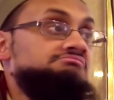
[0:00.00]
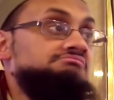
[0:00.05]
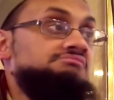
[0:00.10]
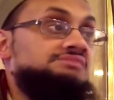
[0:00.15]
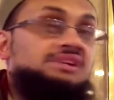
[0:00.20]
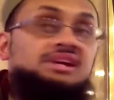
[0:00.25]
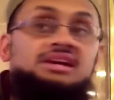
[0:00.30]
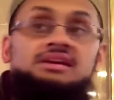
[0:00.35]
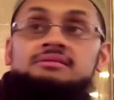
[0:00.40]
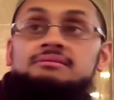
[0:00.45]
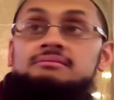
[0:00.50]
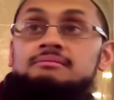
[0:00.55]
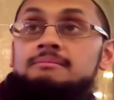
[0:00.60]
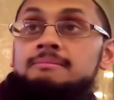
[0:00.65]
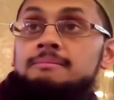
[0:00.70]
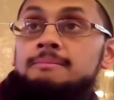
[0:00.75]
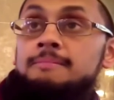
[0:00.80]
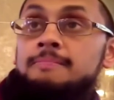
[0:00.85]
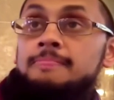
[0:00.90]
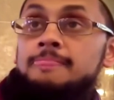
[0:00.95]
Then
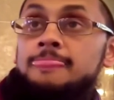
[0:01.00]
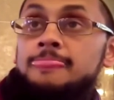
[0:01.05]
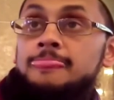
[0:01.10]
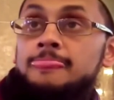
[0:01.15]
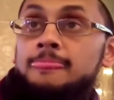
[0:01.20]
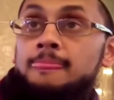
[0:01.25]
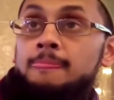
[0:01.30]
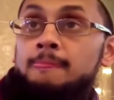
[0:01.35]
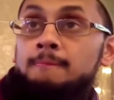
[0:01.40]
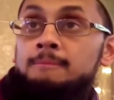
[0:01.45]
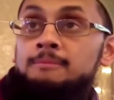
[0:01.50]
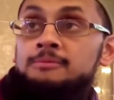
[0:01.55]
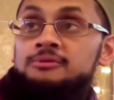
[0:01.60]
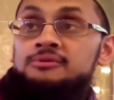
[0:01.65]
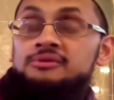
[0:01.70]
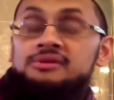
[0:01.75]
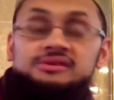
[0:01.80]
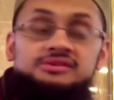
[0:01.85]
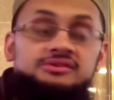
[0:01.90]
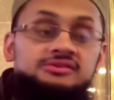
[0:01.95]
you
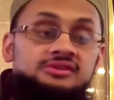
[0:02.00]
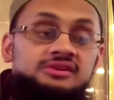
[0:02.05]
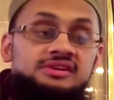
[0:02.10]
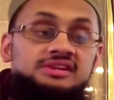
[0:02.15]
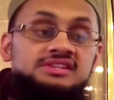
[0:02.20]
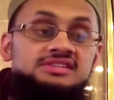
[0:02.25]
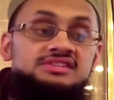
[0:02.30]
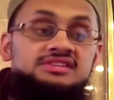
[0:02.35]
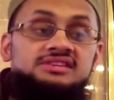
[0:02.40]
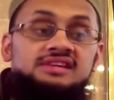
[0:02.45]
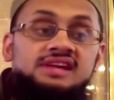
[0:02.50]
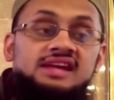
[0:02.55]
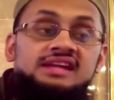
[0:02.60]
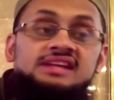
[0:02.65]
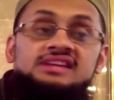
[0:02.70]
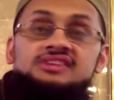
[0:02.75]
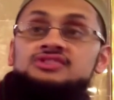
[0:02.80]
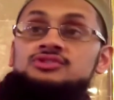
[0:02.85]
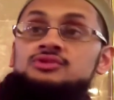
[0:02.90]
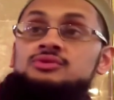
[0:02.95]
can insert
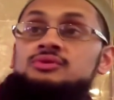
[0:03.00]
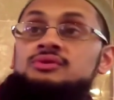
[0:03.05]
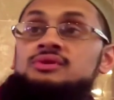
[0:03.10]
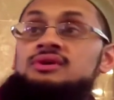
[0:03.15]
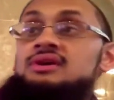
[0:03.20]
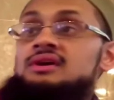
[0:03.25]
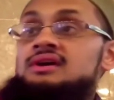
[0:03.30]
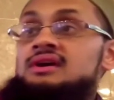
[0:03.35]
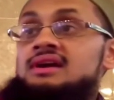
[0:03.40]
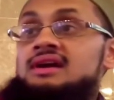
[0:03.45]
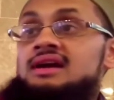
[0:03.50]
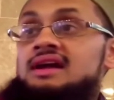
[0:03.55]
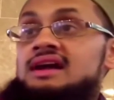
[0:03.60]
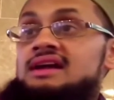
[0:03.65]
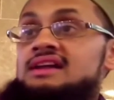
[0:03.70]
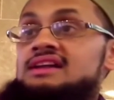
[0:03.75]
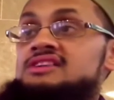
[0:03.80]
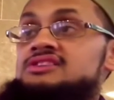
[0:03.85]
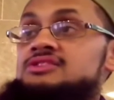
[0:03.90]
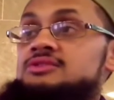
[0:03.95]
any two
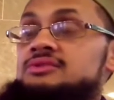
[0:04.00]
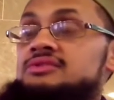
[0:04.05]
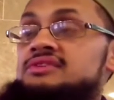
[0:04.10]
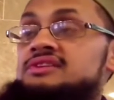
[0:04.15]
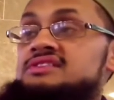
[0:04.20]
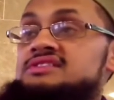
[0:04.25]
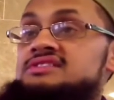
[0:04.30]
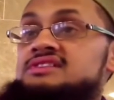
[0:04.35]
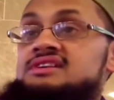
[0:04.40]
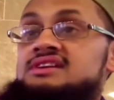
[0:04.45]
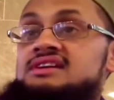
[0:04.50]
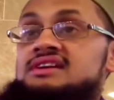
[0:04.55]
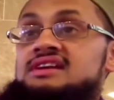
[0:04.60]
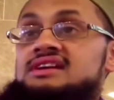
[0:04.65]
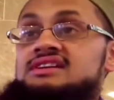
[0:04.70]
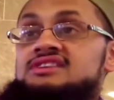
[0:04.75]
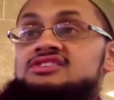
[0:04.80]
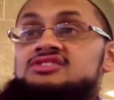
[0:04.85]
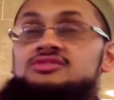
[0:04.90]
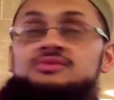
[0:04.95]
things that are
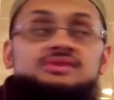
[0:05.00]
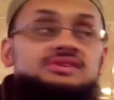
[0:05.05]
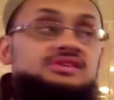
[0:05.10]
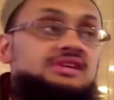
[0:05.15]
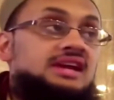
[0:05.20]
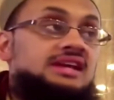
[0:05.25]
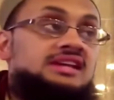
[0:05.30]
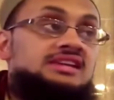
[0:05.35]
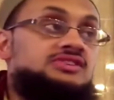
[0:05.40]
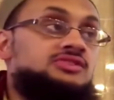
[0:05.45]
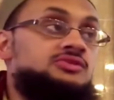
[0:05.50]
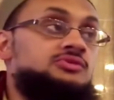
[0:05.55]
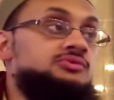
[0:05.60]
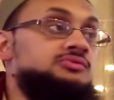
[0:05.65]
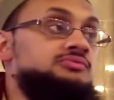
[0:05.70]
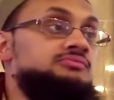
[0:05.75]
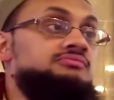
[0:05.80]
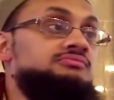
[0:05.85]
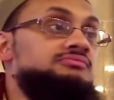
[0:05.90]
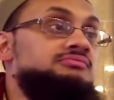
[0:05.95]
connected to any
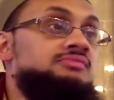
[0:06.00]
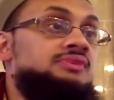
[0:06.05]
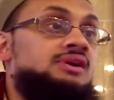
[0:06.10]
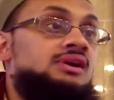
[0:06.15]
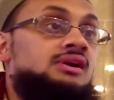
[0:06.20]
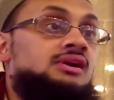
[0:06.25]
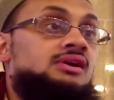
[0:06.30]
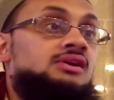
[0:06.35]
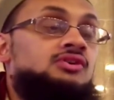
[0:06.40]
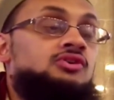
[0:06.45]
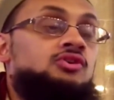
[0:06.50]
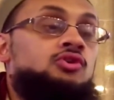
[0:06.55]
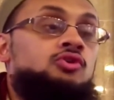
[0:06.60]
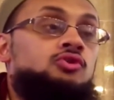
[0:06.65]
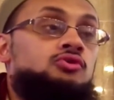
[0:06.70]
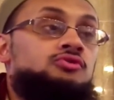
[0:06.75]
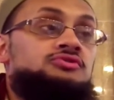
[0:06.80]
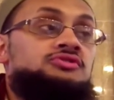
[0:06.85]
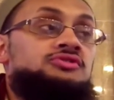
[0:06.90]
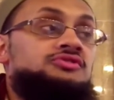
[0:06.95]
two
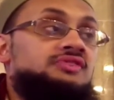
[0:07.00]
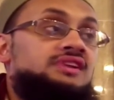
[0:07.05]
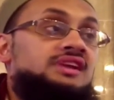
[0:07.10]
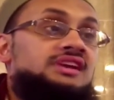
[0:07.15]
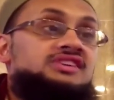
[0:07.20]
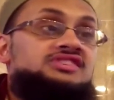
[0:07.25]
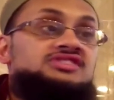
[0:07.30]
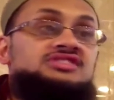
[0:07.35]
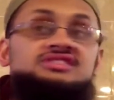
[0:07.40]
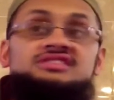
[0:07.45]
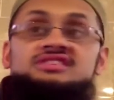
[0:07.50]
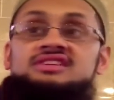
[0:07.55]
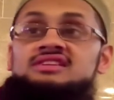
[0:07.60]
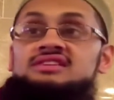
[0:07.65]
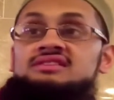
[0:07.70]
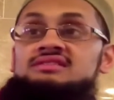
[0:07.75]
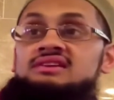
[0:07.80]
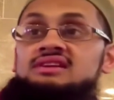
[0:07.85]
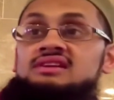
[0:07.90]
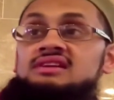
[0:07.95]
causal relations
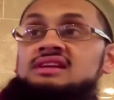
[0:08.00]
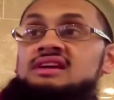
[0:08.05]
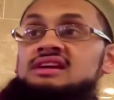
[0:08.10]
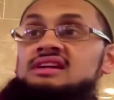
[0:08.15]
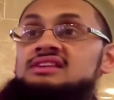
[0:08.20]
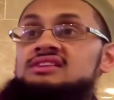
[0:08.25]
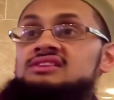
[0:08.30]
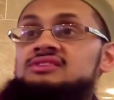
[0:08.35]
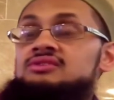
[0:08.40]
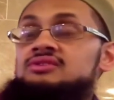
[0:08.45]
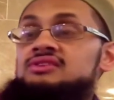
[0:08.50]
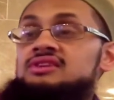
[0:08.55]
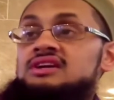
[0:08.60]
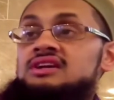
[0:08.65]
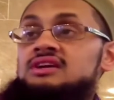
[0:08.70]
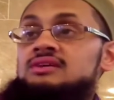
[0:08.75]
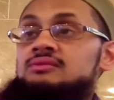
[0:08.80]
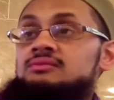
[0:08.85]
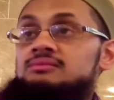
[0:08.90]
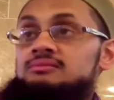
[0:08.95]
in the
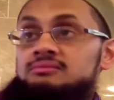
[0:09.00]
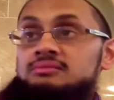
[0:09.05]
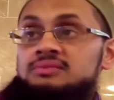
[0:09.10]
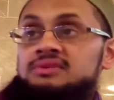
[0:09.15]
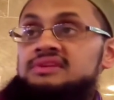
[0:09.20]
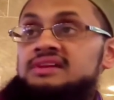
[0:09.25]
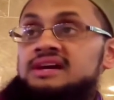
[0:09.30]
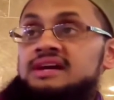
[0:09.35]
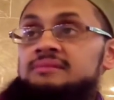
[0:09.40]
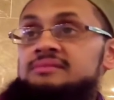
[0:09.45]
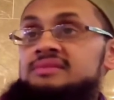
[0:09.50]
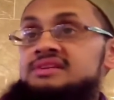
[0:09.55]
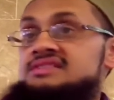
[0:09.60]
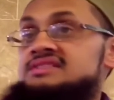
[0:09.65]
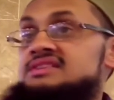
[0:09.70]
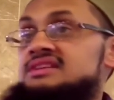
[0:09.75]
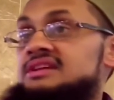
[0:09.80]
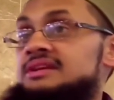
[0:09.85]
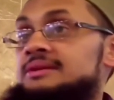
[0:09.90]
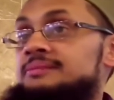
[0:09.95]
dunya with that,
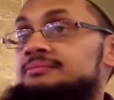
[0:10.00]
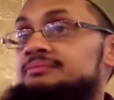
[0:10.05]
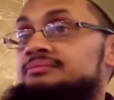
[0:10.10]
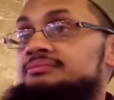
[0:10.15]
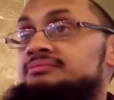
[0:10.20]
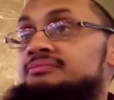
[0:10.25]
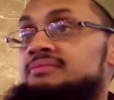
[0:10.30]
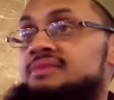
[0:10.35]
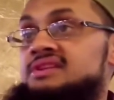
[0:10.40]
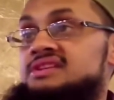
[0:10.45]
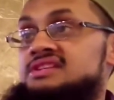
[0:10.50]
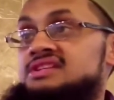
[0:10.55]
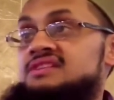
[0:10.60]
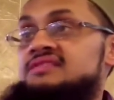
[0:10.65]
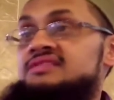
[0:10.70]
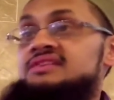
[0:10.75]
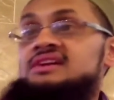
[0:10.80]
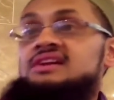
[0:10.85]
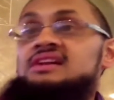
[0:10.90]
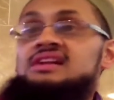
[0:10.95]
basically. But he's
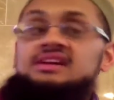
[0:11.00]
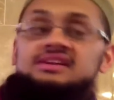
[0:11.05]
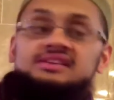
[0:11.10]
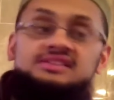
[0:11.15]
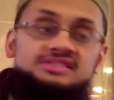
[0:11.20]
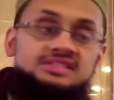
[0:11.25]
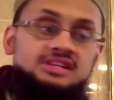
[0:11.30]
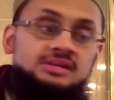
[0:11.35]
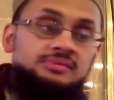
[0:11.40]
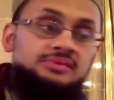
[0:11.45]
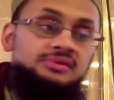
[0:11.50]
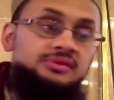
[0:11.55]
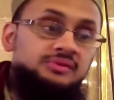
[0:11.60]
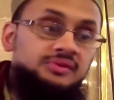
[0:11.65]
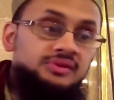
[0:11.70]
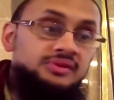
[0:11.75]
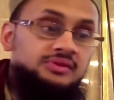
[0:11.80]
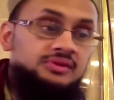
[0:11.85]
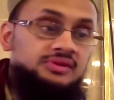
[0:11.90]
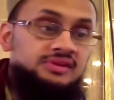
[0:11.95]
given a clear example that we
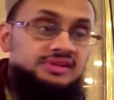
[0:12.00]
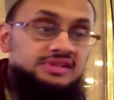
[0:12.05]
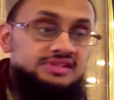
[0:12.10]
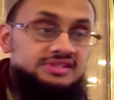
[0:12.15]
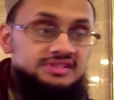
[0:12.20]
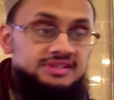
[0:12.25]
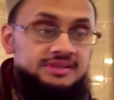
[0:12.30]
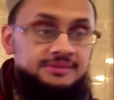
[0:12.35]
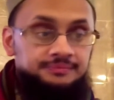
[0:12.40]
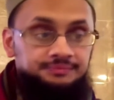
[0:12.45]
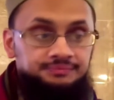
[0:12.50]
can all understand.